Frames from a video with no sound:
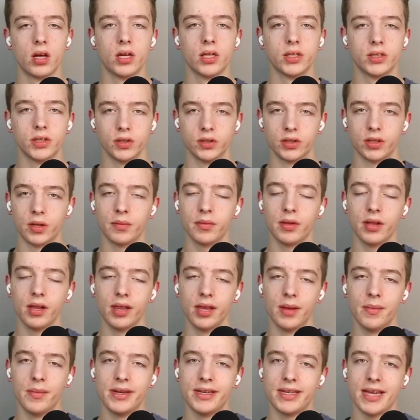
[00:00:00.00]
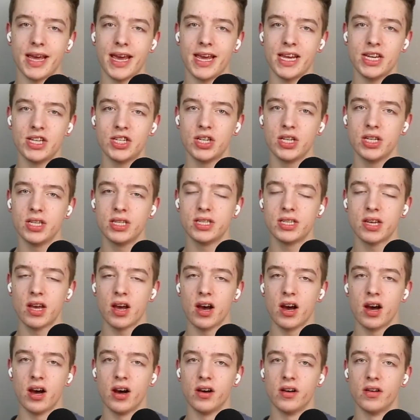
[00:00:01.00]
So some of the limitations
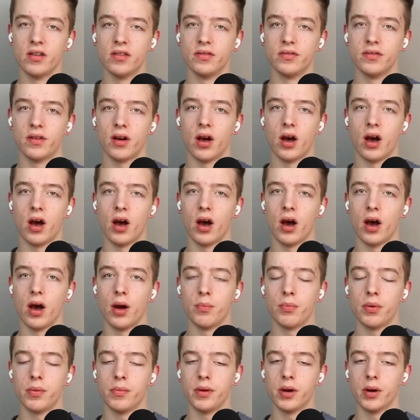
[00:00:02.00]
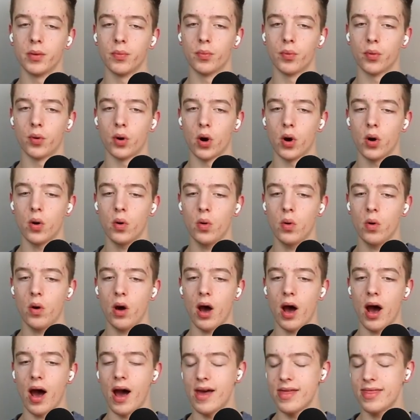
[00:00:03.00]
of Premiere Pro,
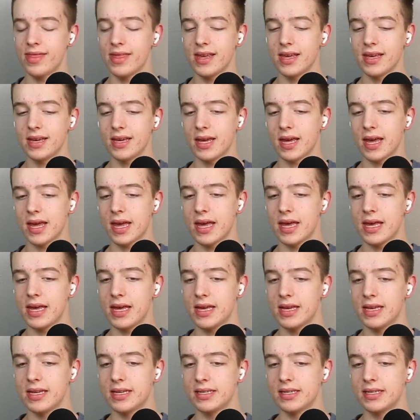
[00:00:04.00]
I think, is